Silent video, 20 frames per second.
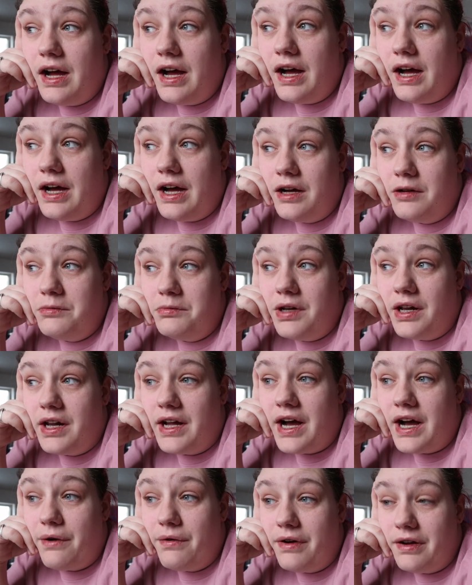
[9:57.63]
Um,
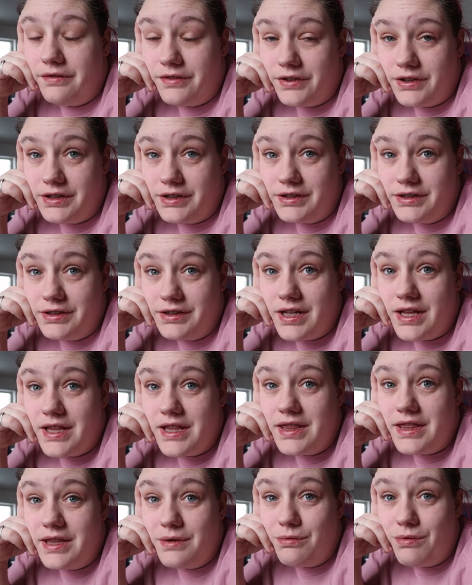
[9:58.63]
however,
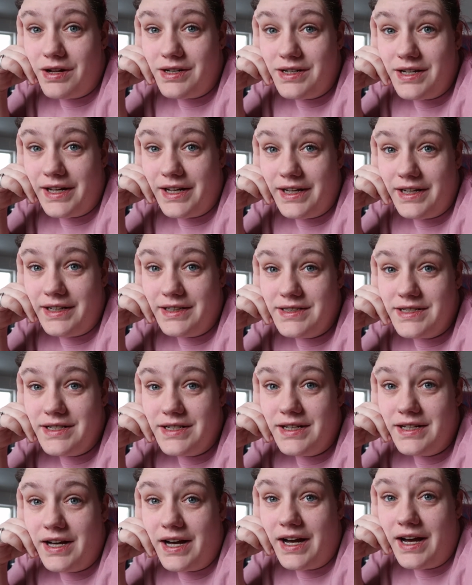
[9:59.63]
the one night
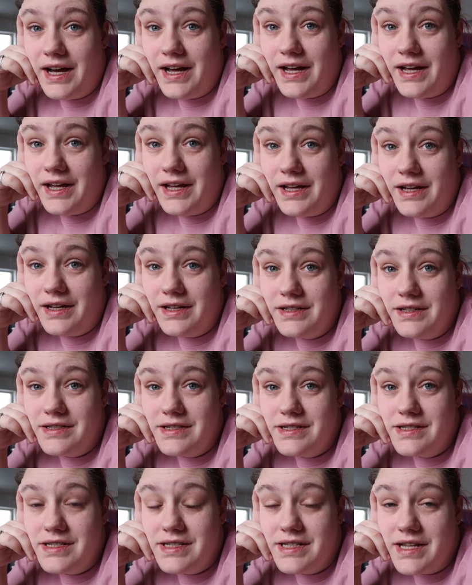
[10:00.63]
I
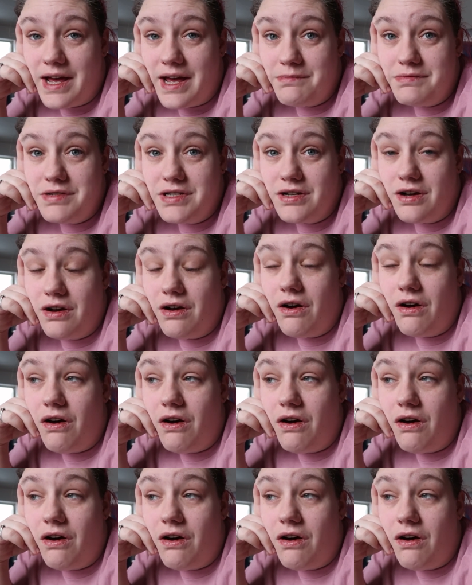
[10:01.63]
slept